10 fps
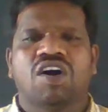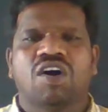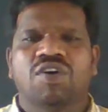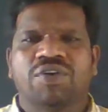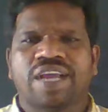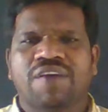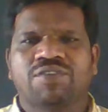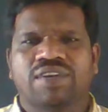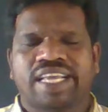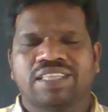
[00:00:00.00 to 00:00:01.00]
And we have
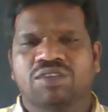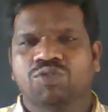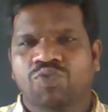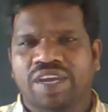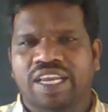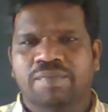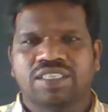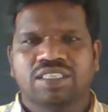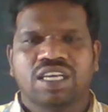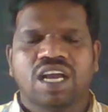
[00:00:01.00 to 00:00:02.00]
to take the two
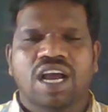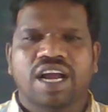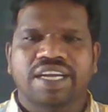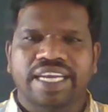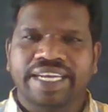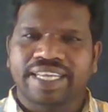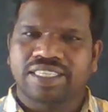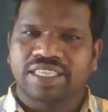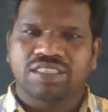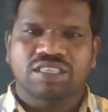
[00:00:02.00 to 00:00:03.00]
variables, and
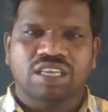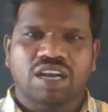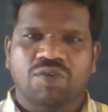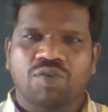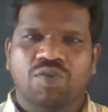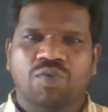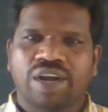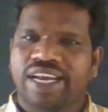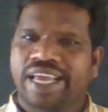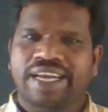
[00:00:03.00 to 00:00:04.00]
integer is
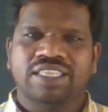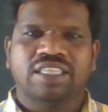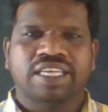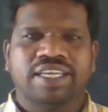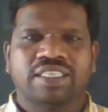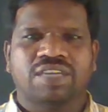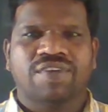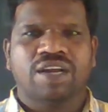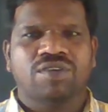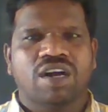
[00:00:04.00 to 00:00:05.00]
one, n is the integer
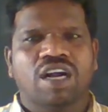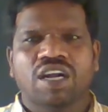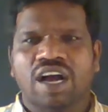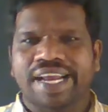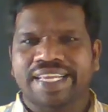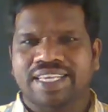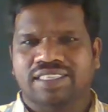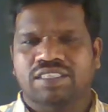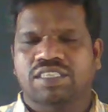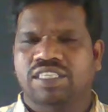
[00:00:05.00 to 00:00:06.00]
value, and
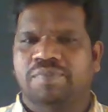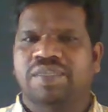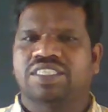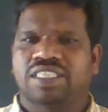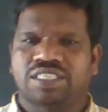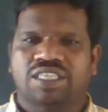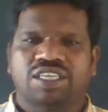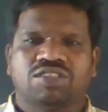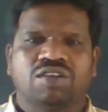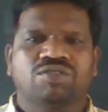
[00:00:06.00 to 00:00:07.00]
res, that means result,
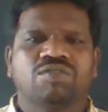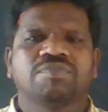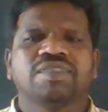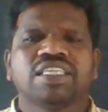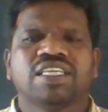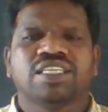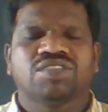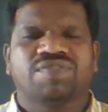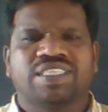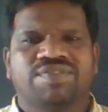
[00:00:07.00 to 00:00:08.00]
is also
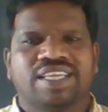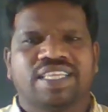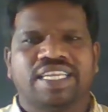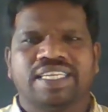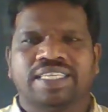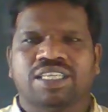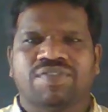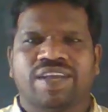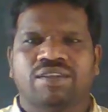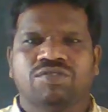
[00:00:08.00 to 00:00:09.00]
specifying the integer
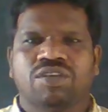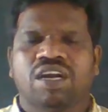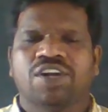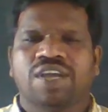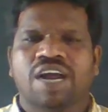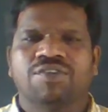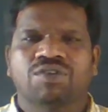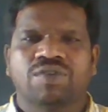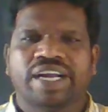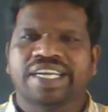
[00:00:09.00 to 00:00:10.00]
values, and we have
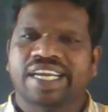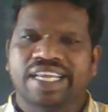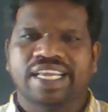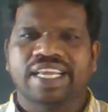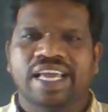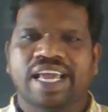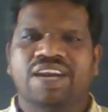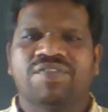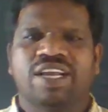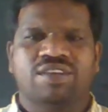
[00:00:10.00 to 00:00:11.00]
to enter a
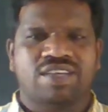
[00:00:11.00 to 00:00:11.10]
n value